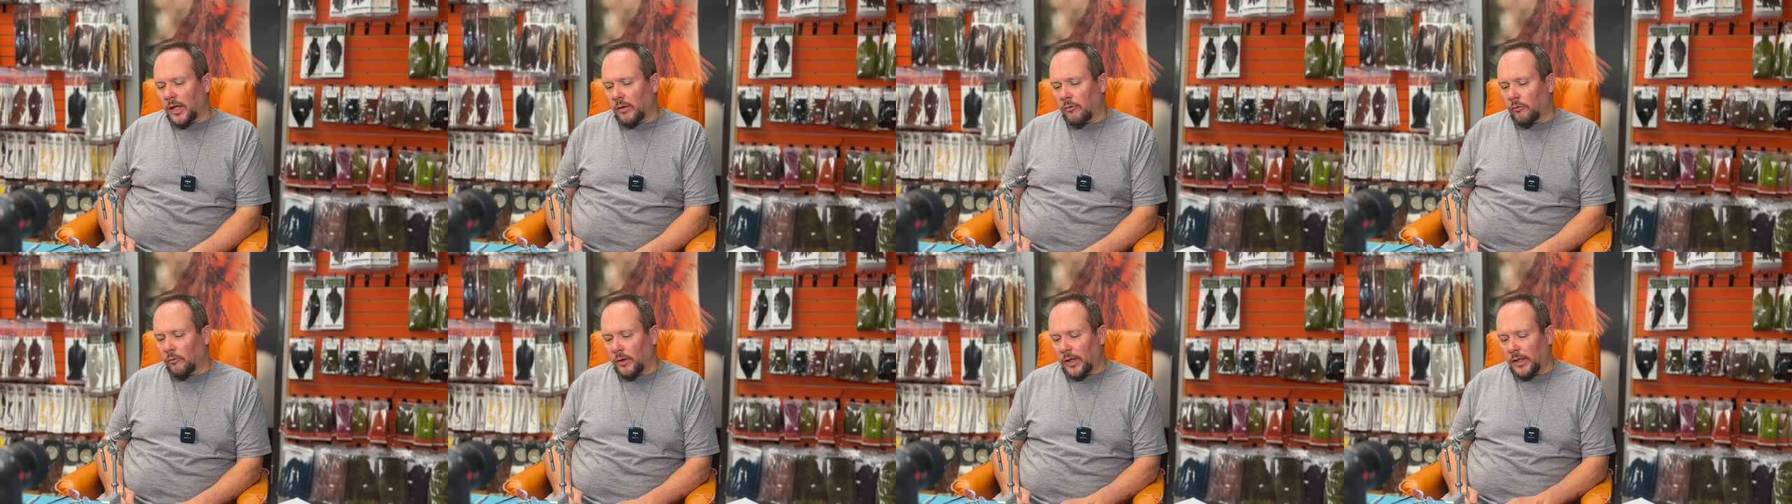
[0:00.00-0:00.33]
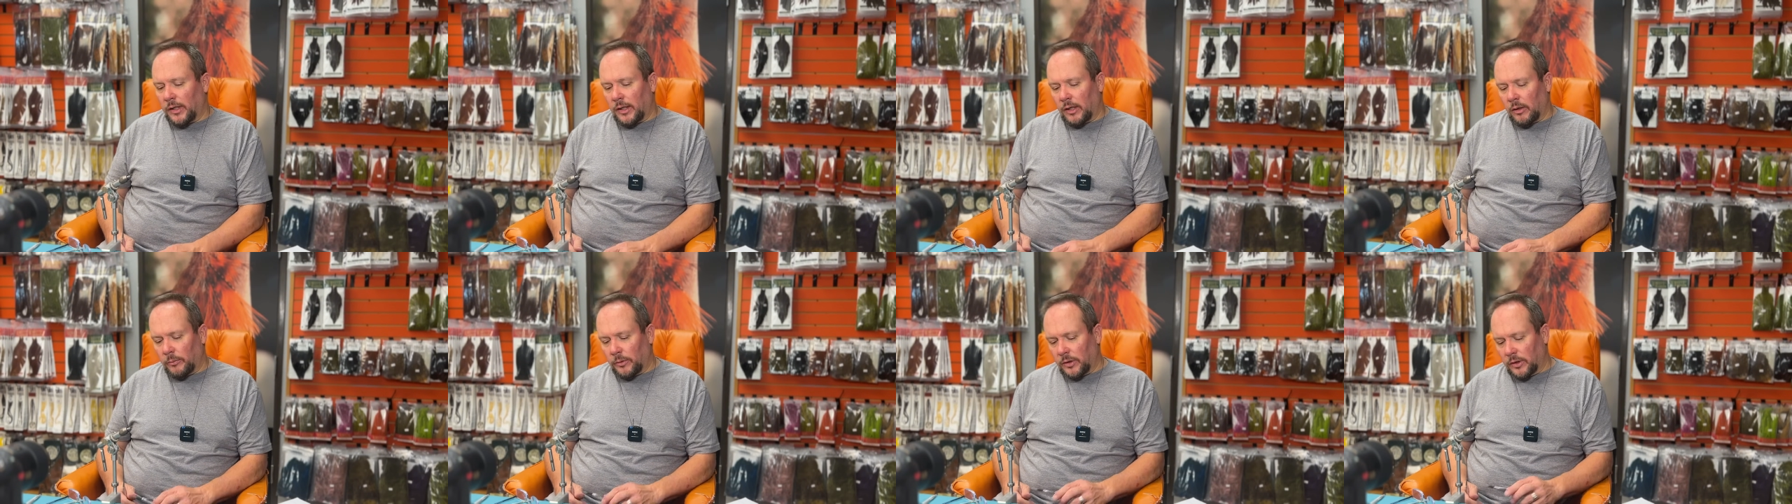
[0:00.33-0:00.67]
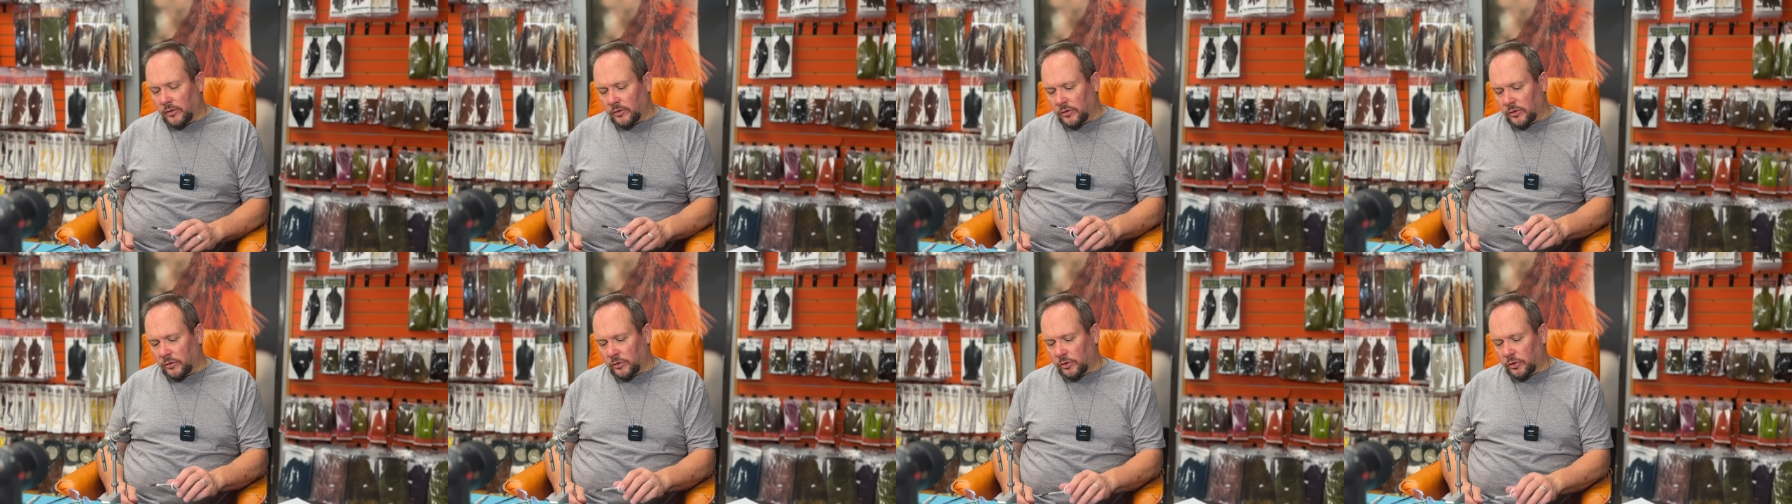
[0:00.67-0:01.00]
right now
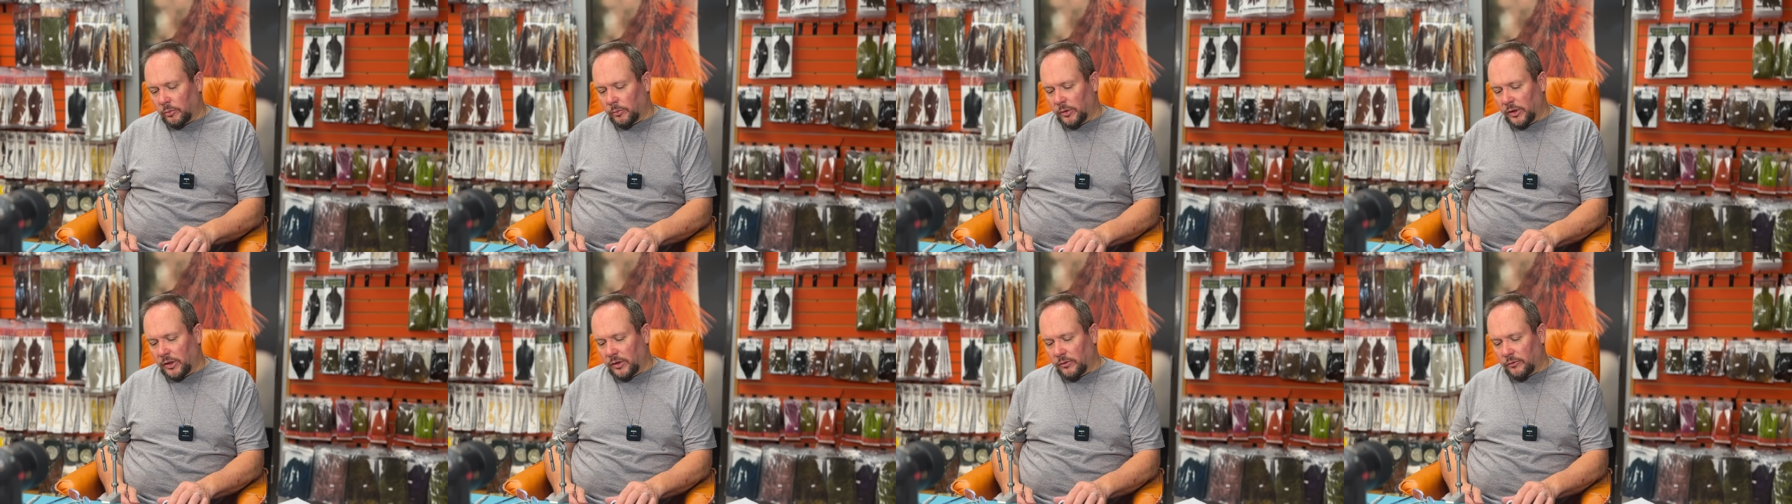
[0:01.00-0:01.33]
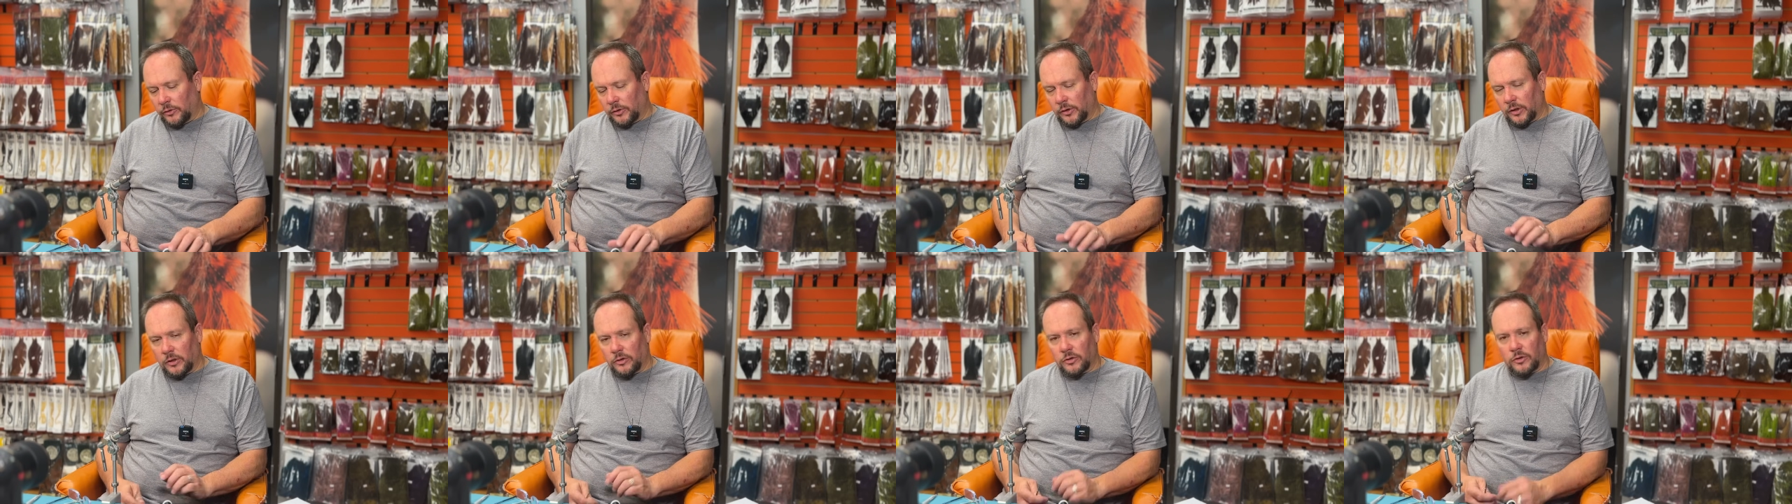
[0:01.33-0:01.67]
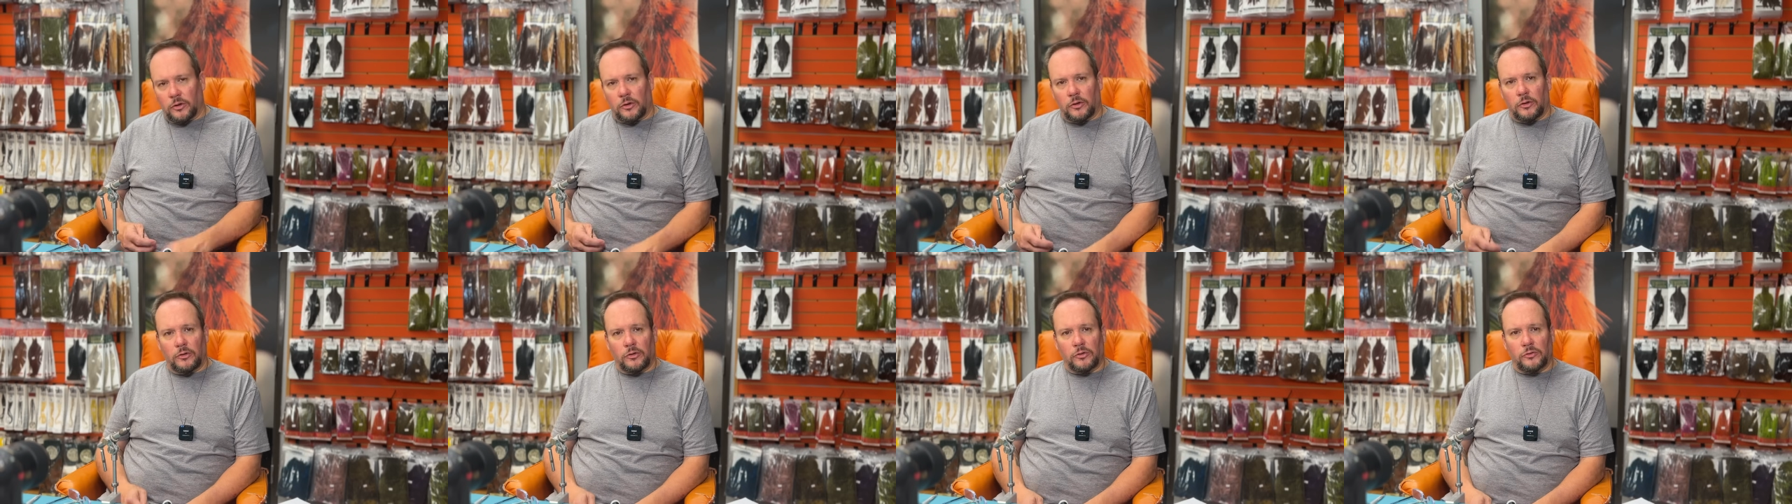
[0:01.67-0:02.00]
because there's so many different things
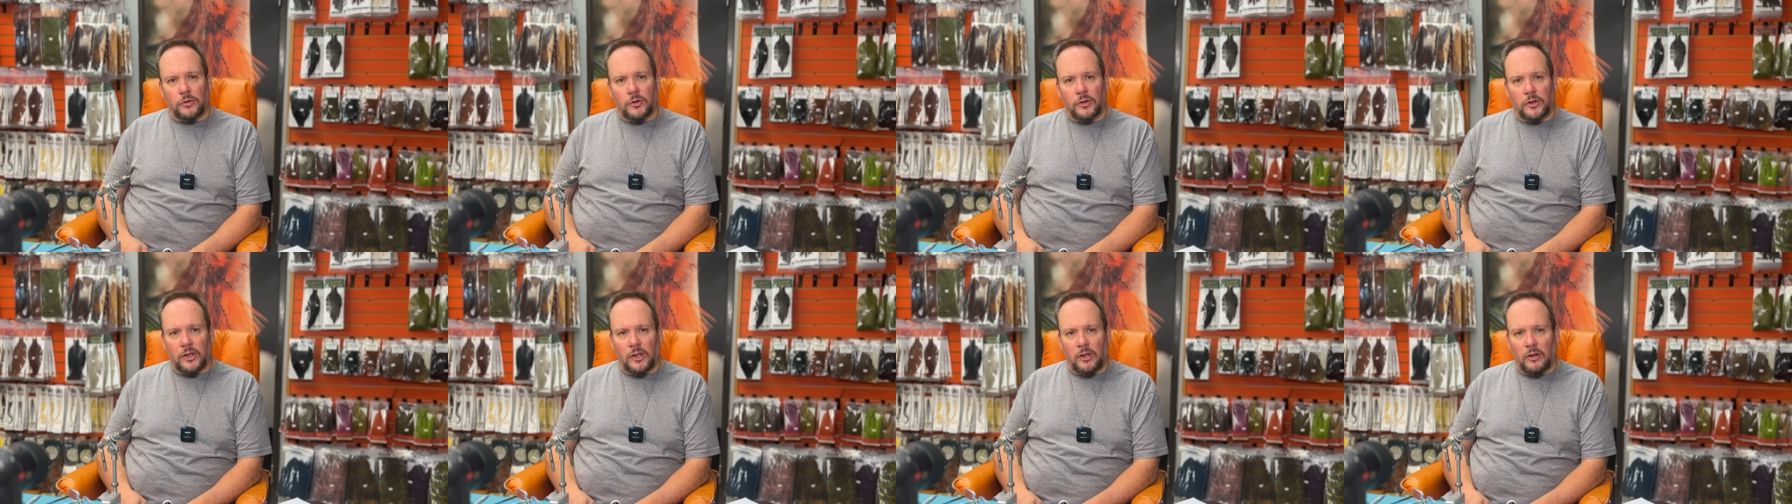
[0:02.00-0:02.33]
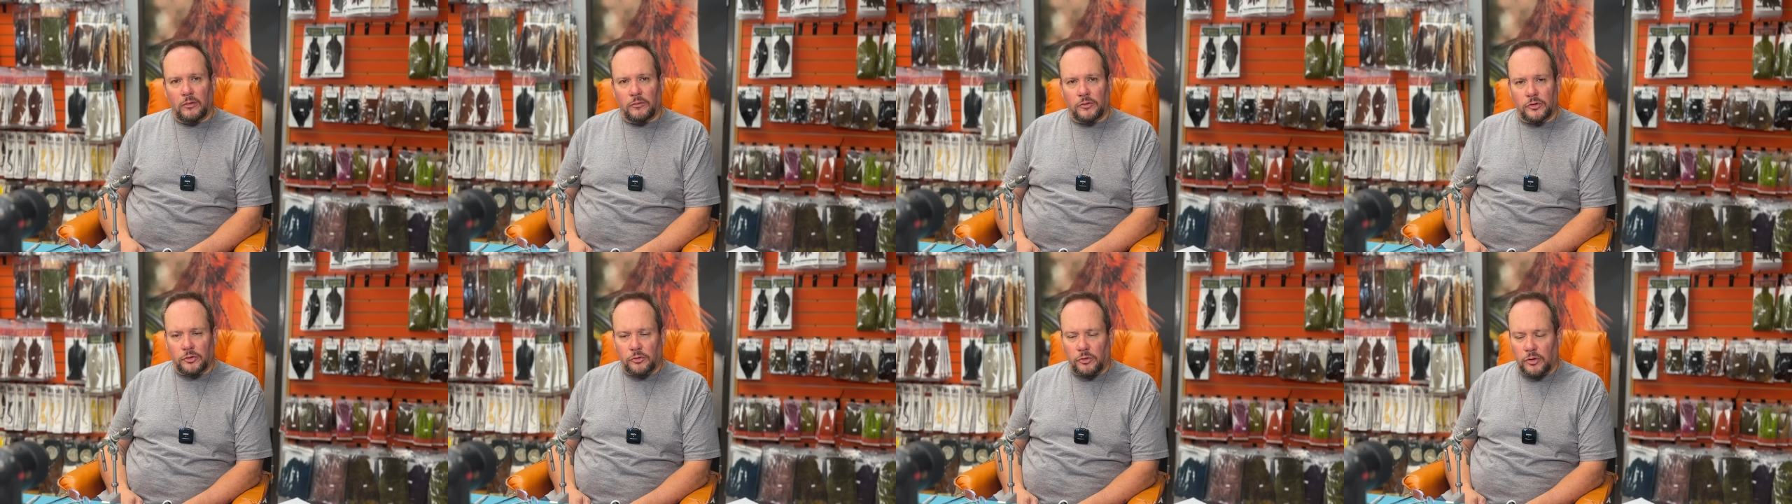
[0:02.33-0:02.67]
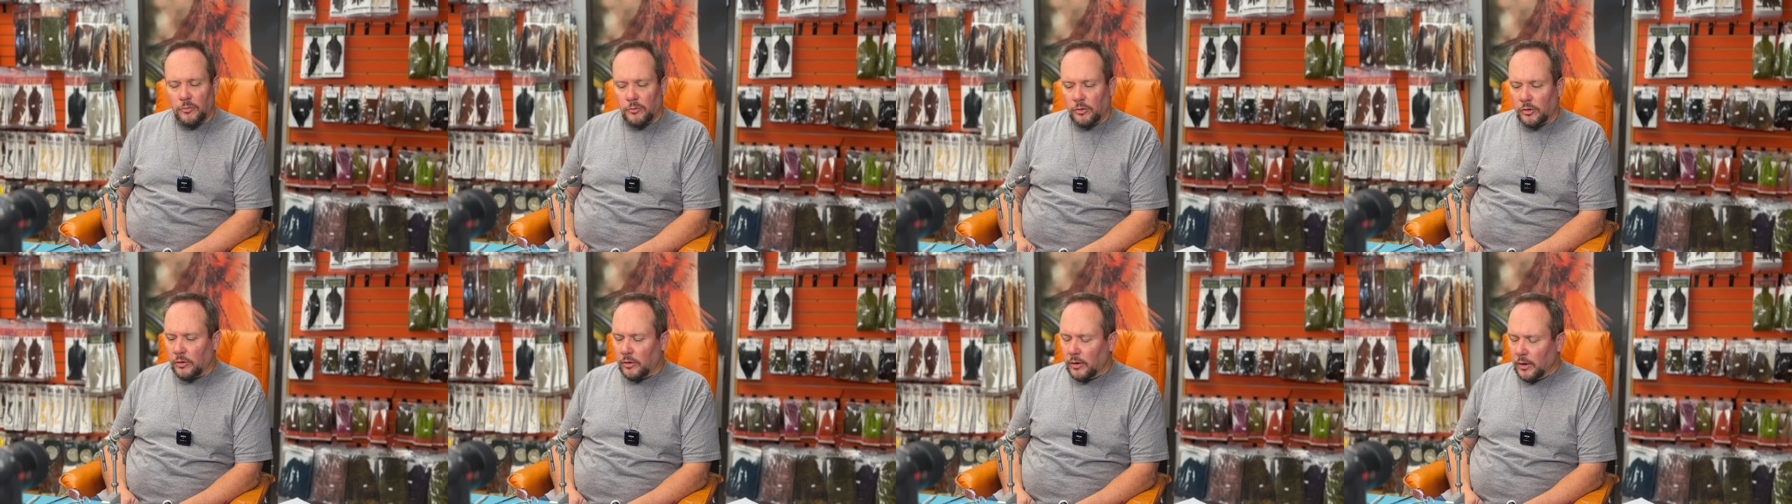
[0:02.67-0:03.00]
you can use for the tail of the
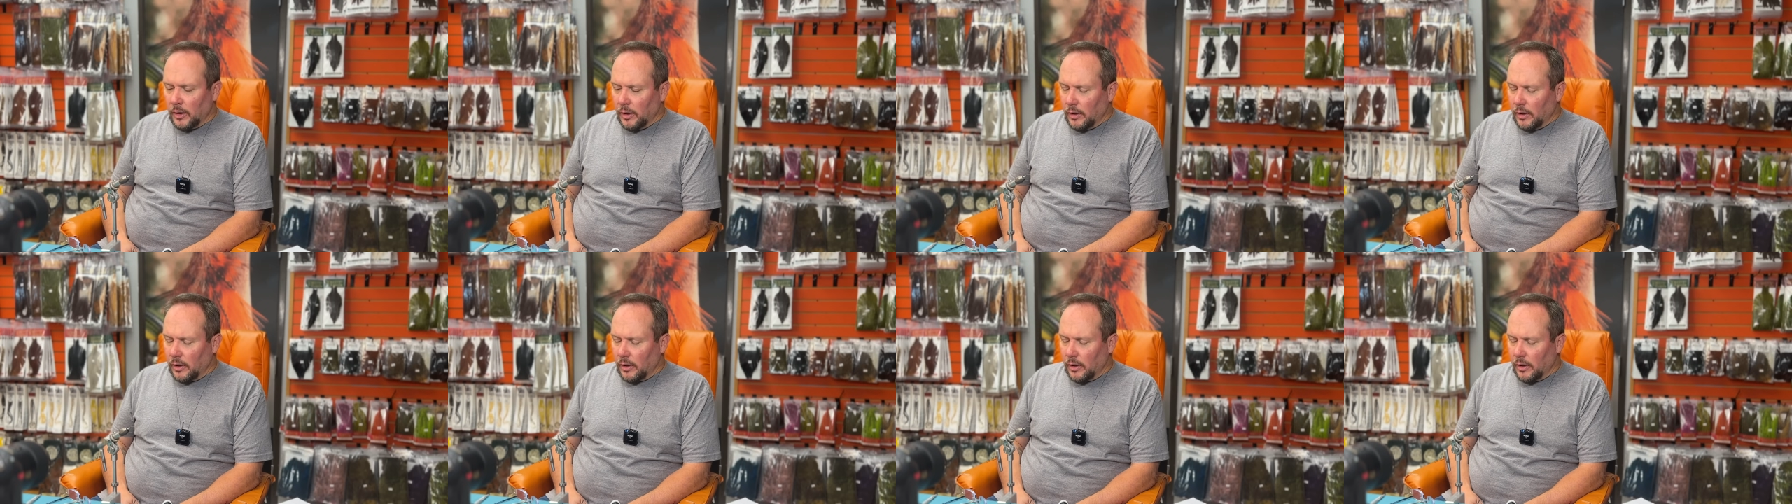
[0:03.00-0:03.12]
streamer,